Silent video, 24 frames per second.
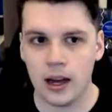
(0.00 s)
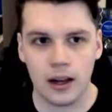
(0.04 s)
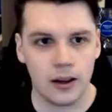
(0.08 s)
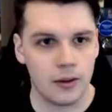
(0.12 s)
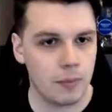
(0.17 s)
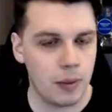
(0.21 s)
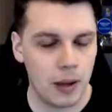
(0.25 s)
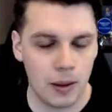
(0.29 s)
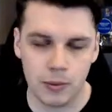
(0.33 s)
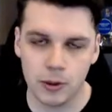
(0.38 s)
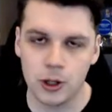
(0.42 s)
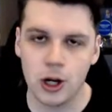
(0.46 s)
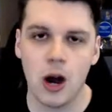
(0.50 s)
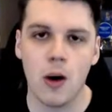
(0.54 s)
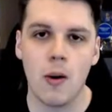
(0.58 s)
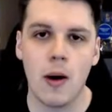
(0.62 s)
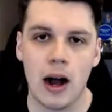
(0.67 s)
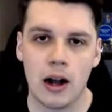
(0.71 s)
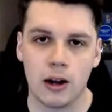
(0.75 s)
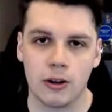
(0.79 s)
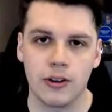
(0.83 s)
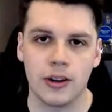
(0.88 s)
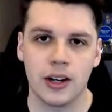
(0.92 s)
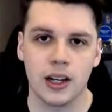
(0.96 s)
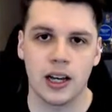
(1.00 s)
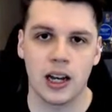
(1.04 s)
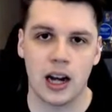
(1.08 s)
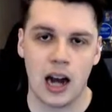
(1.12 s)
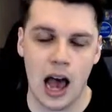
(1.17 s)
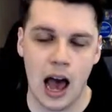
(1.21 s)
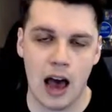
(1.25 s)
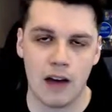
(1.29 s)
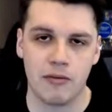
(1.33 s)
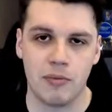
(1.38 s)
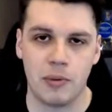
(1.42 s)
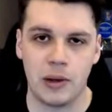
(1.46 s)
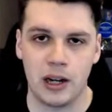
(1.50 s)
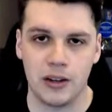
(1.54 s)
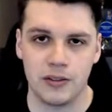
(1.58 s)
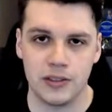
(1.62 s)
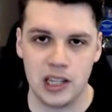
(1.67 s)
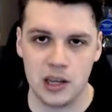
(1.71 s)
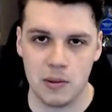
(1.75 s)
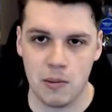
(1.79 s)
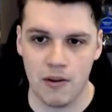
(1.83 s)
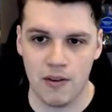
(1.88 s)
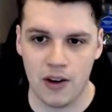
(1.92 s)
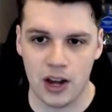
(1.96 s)
people know how critical I have been of
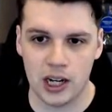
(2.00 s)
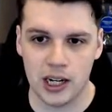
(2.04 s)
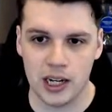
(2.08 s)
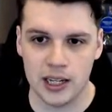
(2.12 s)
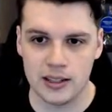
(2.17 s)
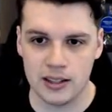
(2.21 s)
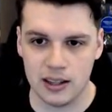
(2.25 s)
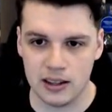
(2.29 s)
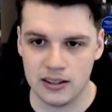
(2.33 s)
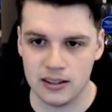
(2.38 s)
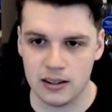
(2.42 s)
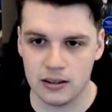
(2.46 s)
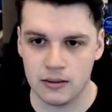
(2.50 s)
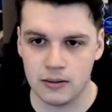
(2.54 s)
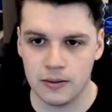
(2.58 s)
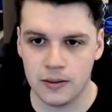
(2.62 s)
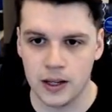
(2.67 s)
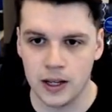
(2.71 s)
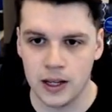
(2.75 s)
Timo Werner this season.